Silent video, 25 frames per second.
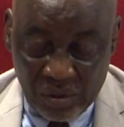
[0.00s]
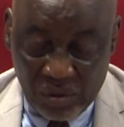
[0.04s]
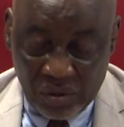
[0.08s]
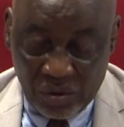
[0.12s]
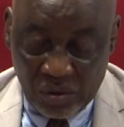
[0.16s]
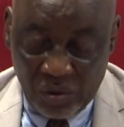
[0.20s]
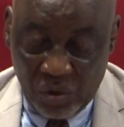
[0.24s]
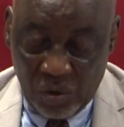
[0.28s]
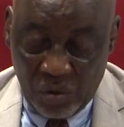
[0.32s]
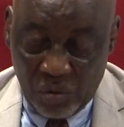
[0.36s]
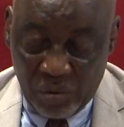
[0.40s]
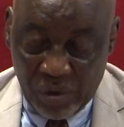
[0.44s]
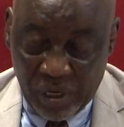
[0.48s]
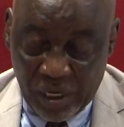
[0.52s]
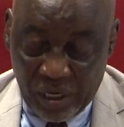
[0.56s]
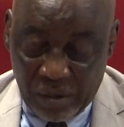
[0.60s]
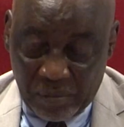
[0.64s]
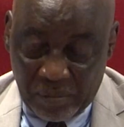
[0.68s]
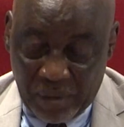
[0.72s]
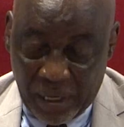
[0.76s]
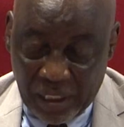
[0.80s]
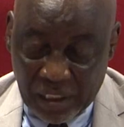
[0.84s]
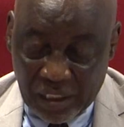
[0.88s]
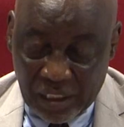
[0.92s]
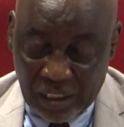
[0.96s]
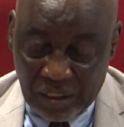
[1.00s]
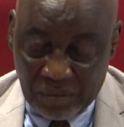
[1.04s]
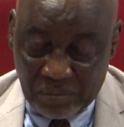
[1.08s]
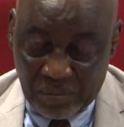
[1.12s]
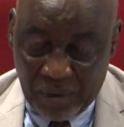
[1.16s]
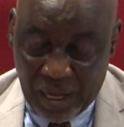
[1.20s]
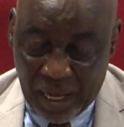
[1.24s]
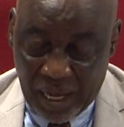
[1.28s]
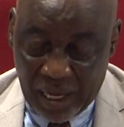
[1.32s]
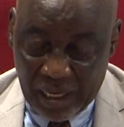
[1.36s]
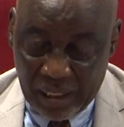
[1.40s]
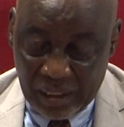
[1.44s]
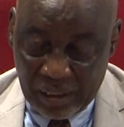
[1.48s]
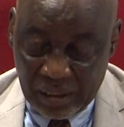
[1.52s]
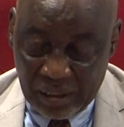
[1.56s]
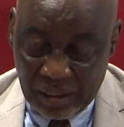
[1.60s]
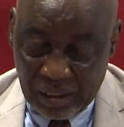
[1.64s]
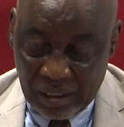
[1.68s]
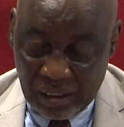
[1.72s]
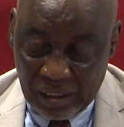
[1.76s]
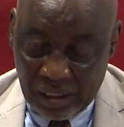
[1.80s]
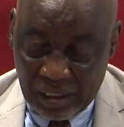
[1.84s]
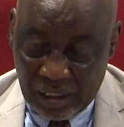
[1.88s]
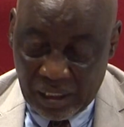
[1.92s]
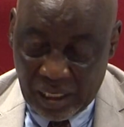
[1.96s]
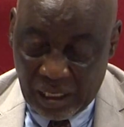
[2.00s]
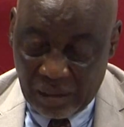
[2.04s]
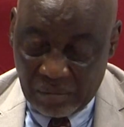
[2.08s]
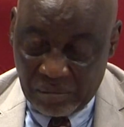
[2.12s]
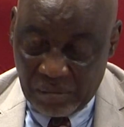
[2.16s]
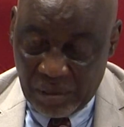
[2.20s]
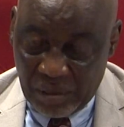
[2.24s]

No week passes by that